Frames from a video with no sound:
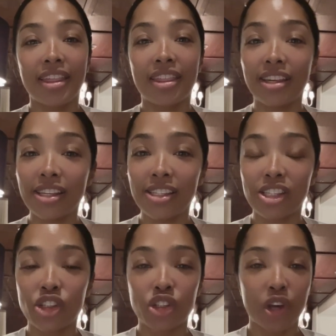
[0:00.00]

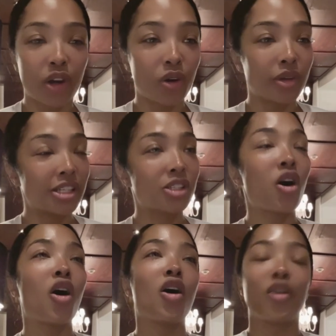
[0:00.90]
this show is
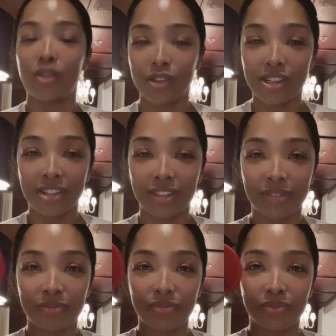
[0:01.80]
called
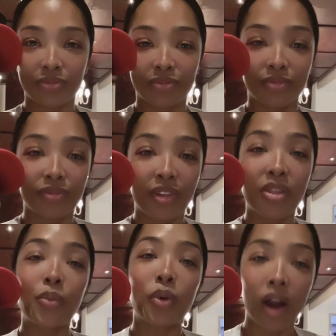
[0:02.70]

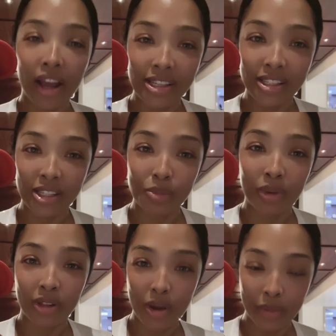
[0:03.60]
The Prize is
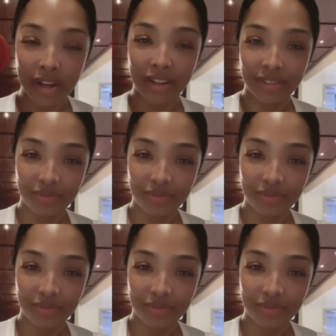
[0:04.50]
Paloma.